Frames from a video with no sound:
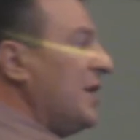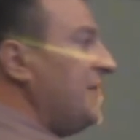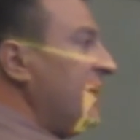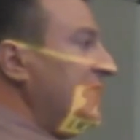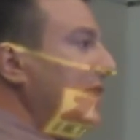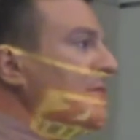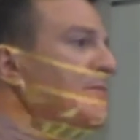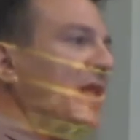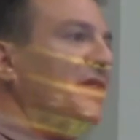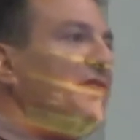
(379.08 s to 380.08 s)
think they could
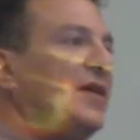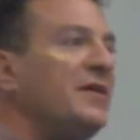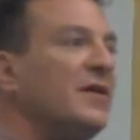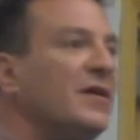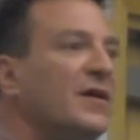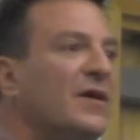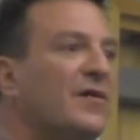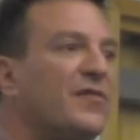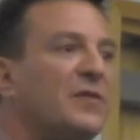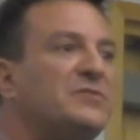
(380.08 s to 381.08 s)
benefit
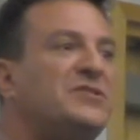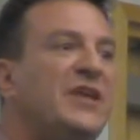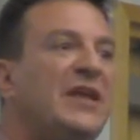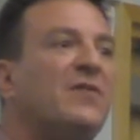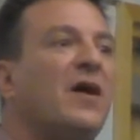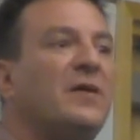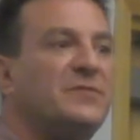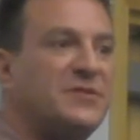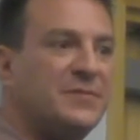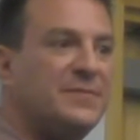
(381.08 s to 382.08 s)
from
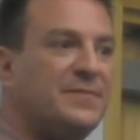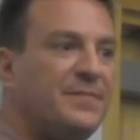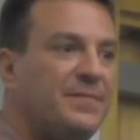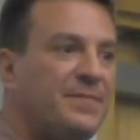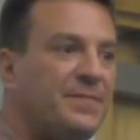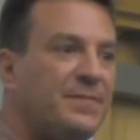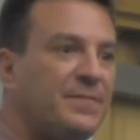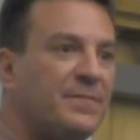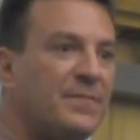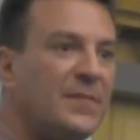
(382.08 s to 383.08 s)
CD-ROMs.
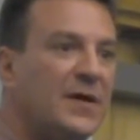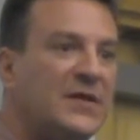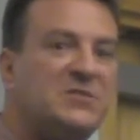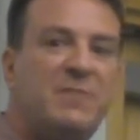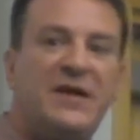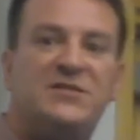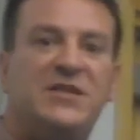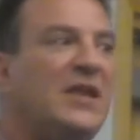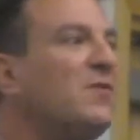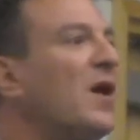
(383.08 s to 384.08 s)
Let's make
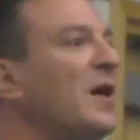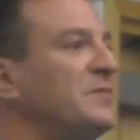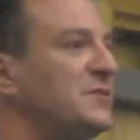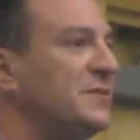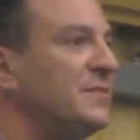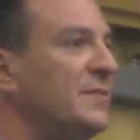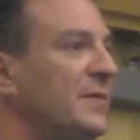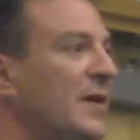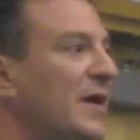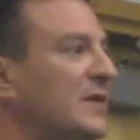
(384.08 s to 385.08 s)
CD-ROMs.
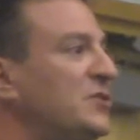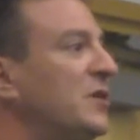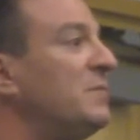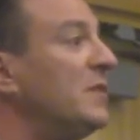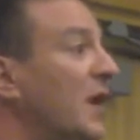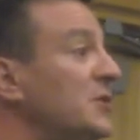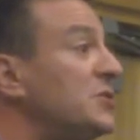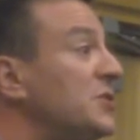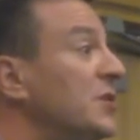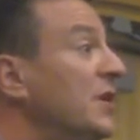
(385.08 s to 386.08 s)
And I took him to
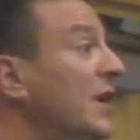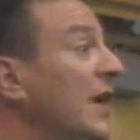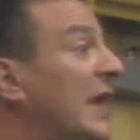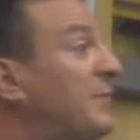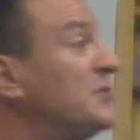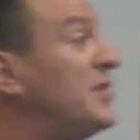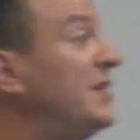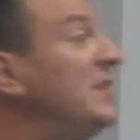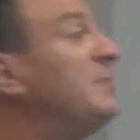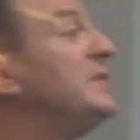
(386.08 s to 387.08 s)
lunch, and I
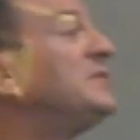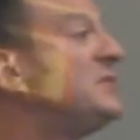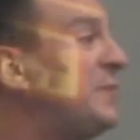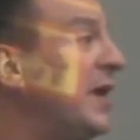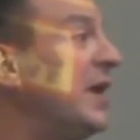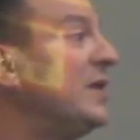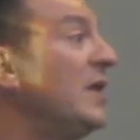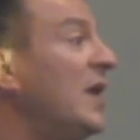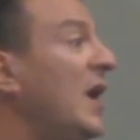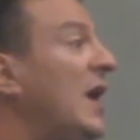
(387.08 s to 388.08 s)
presented the business plan,
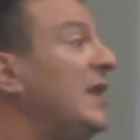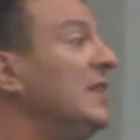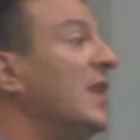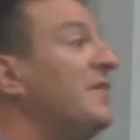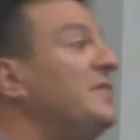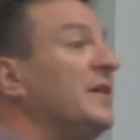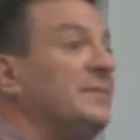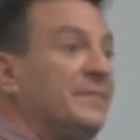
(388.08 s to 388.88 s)
and he loved it.